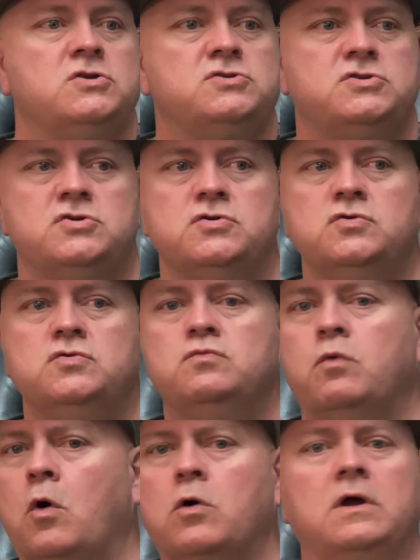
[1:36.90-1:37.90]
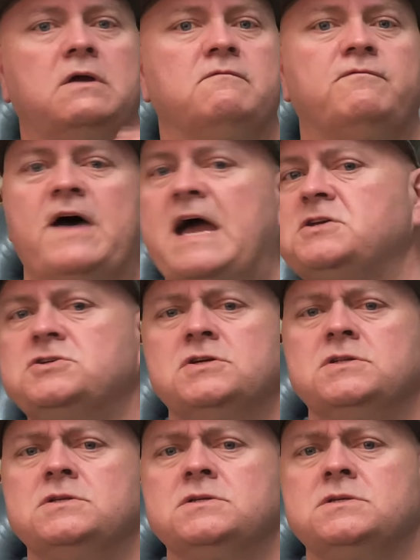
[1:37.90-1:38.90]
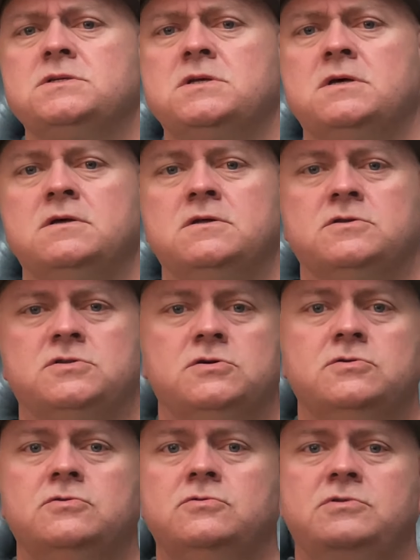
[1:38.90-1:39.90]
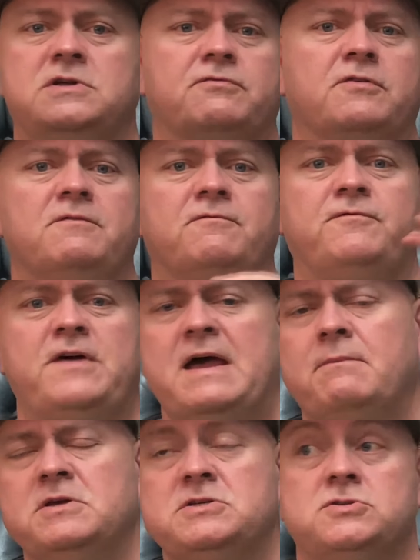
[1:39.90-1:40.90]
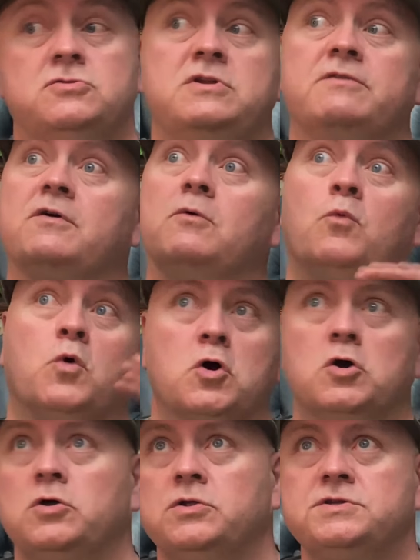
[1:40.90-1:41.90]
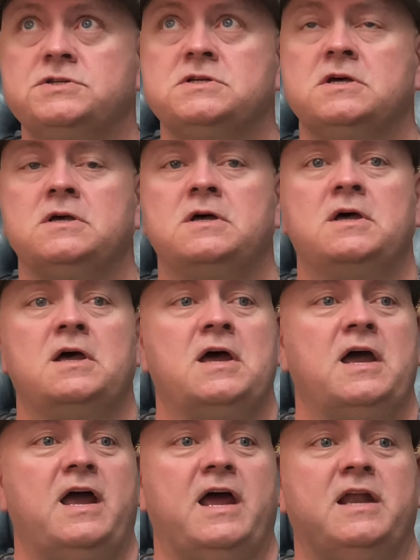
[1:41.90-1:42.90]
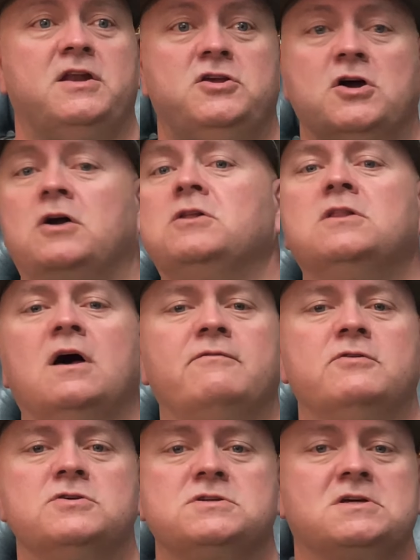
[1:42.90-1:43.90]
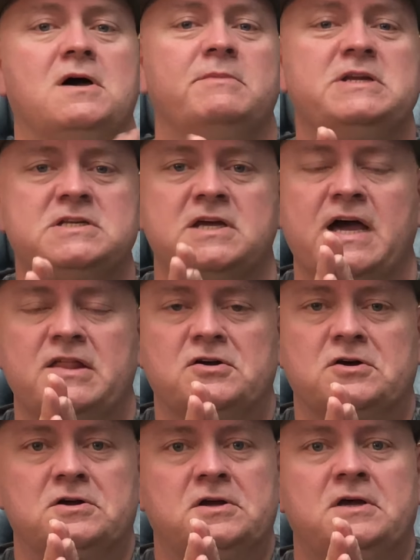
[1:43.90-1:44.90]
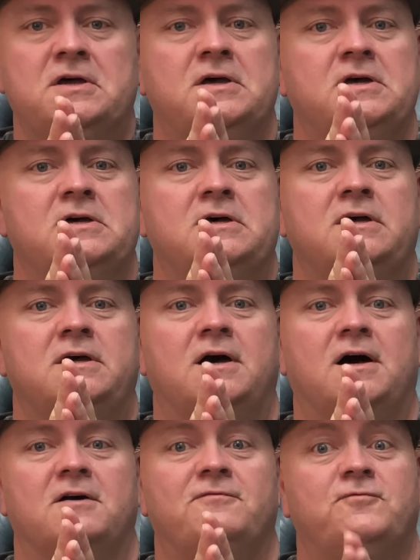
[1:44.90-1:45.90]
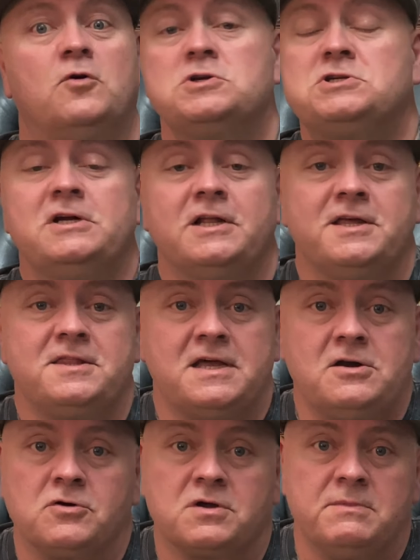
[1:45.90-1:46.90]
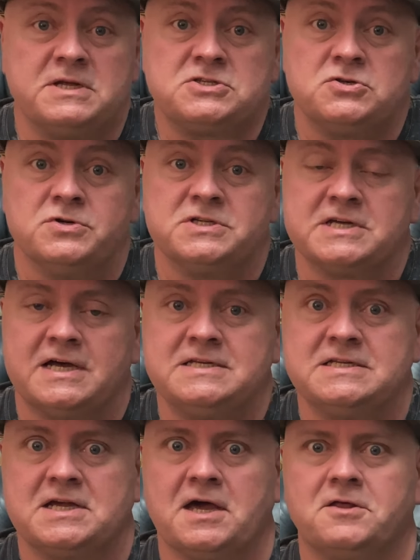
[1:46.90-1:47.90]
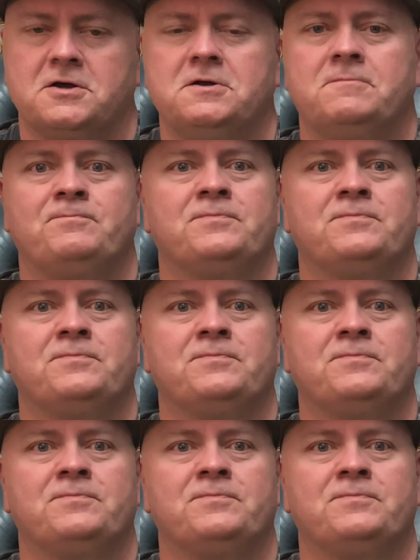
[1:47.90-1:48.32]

two warring factions, two different families, two different worlds, and young lovers coming together. Uh, fortunately, they don't commit suicide together,